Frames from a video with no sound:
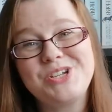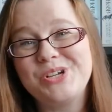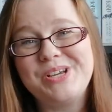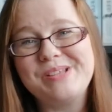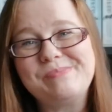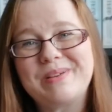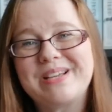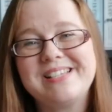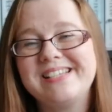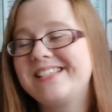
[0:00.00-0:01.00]
show you them
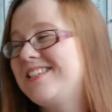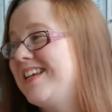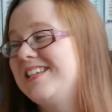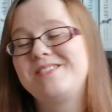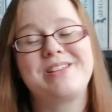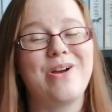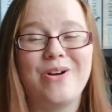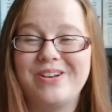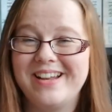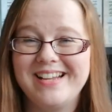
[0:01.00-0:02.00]
because it's
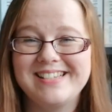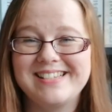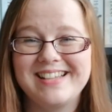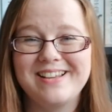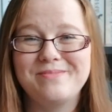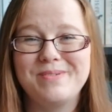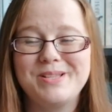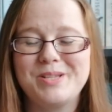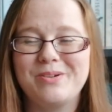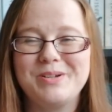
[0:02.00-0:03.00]
gone and
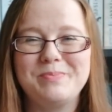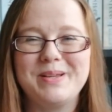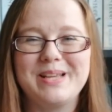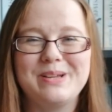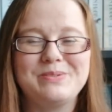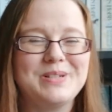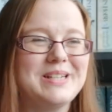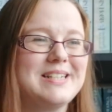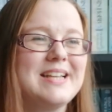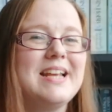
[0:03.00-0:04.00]
it's already been
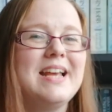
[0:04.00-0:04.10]
gifted.